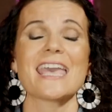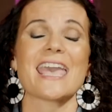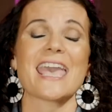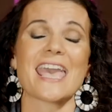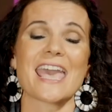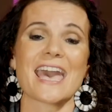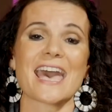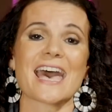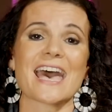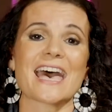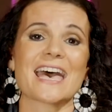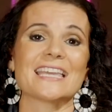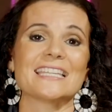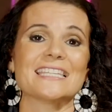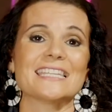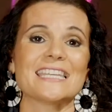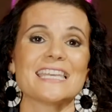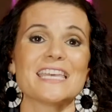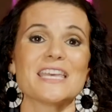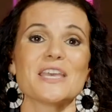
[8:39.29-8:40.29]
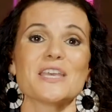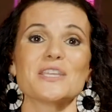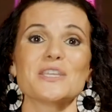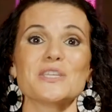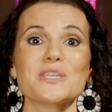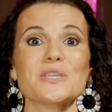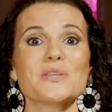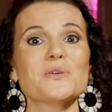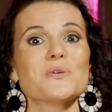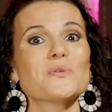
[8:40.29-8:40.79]
and
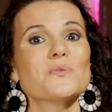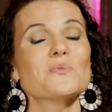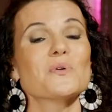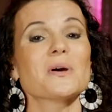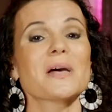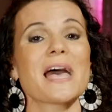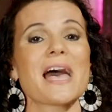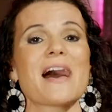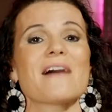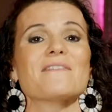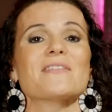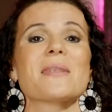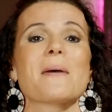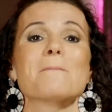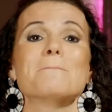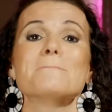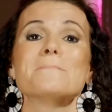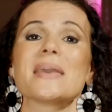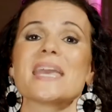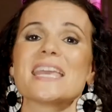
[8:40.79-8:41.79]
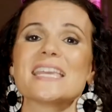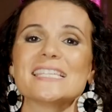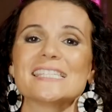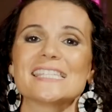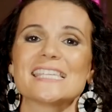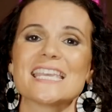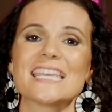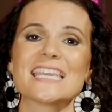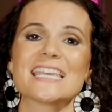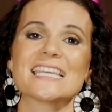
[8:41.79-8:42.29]
you will have an
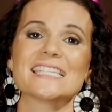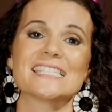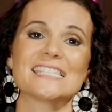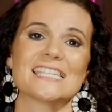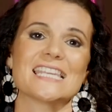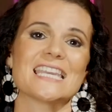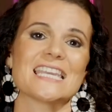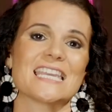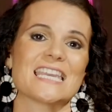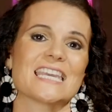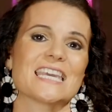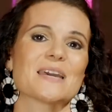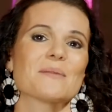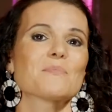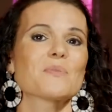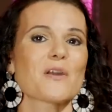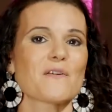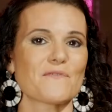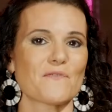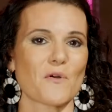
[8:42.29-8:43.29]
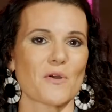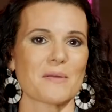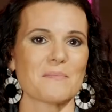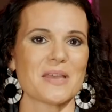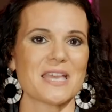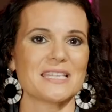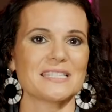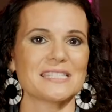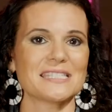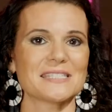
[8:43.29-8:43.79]
amazing singing
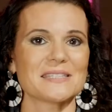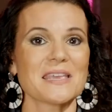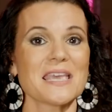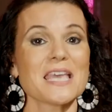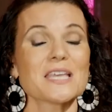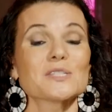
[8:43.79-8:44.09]
performance.